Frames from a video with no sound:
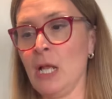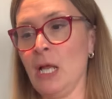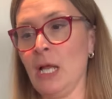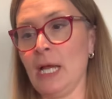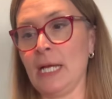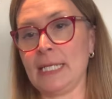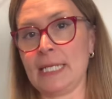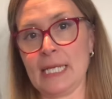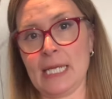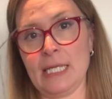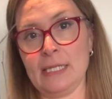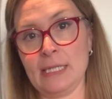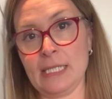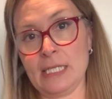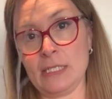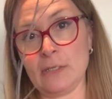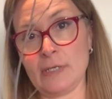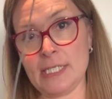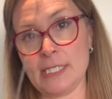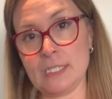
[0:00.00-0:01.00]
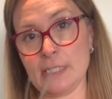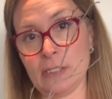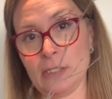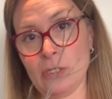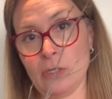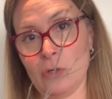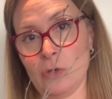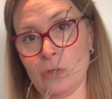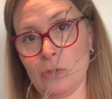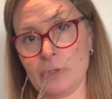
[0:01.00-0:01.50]
Again, they're nice and
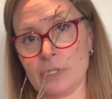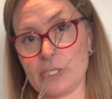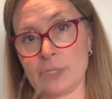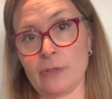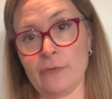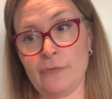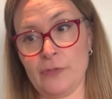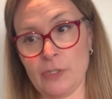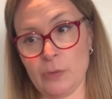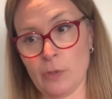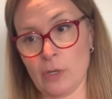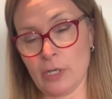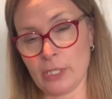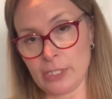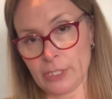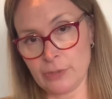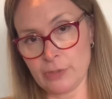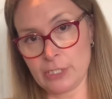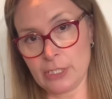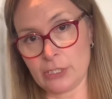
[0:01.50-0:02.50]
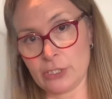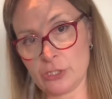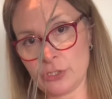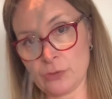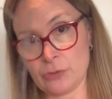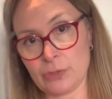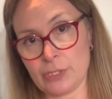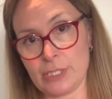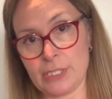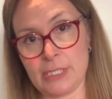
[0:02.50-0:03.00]
long, so if you are using
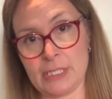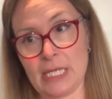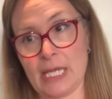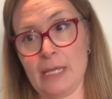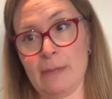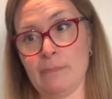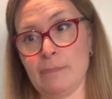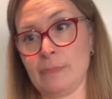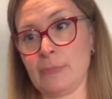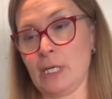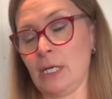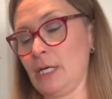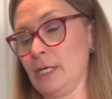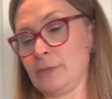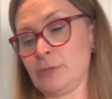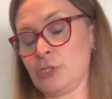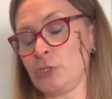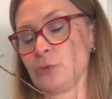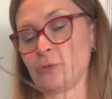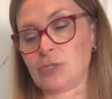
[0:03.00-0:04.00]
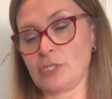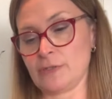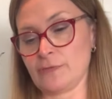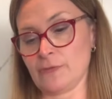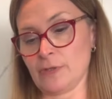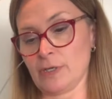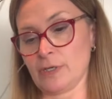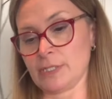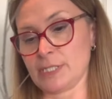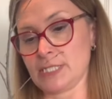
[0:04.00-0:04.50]
shorter
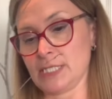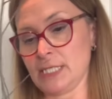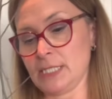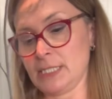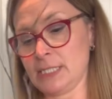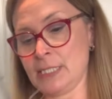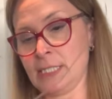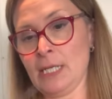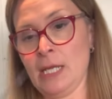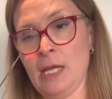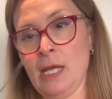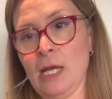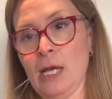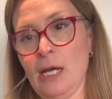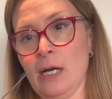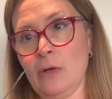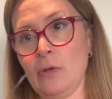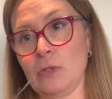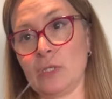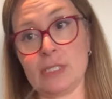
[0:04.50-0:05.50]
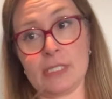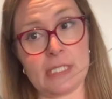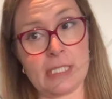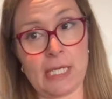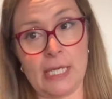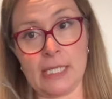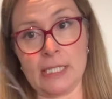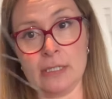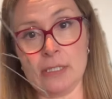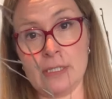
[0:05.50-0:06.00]
vases or
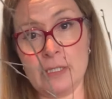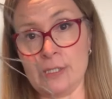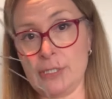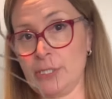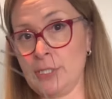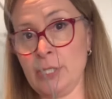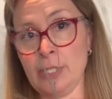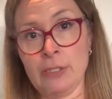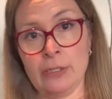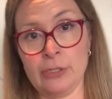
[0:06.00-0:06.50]
containers,